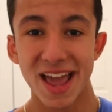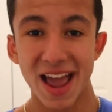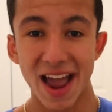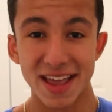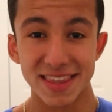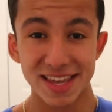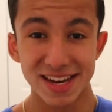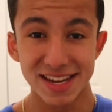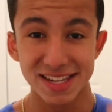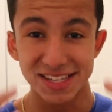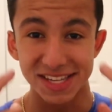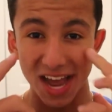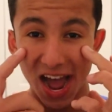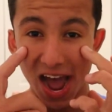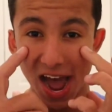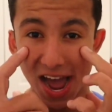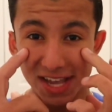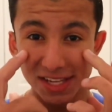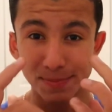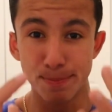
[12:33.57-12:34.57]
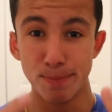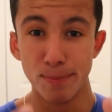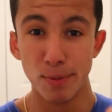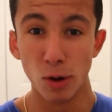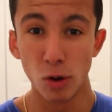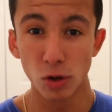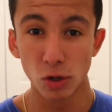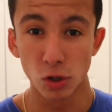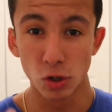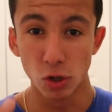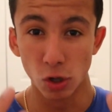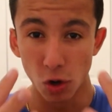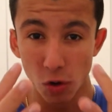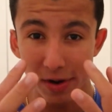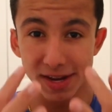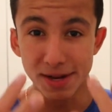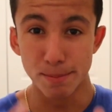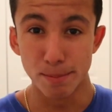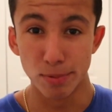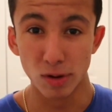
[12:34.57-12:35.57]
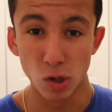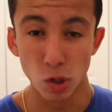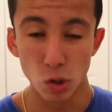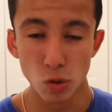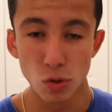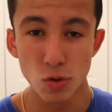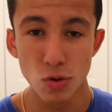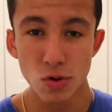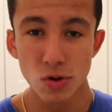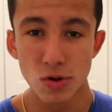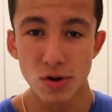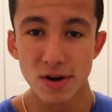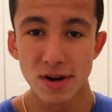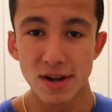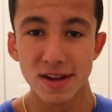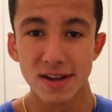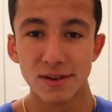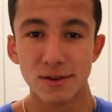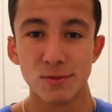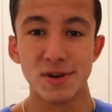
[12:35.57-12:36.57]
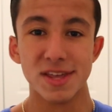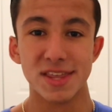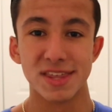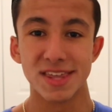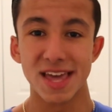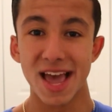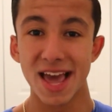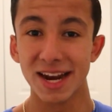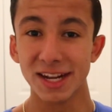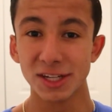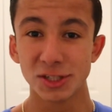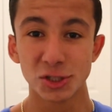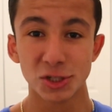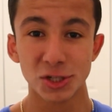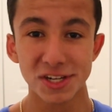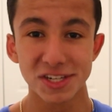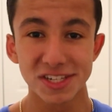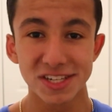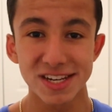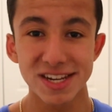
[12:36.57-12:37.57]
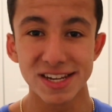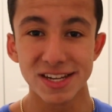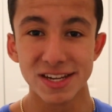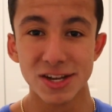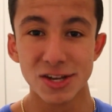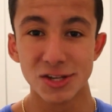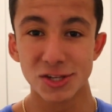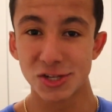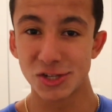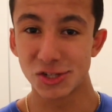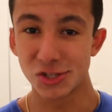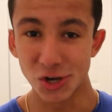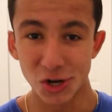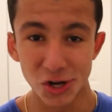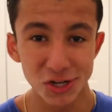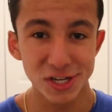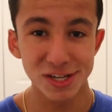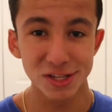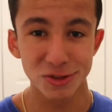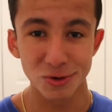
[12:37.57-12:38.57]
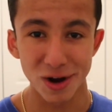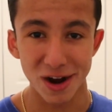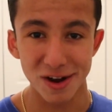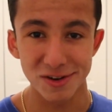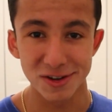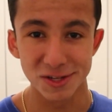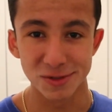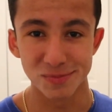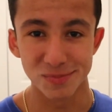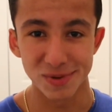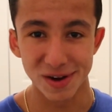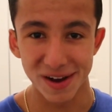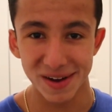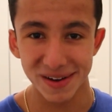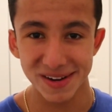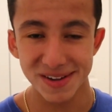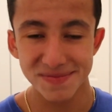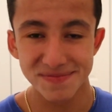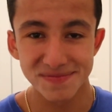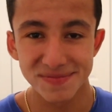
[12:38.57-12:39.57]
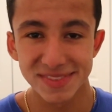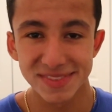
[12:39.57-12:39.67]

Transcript: and then his eyes glowing blue with electricity surging throughout his body,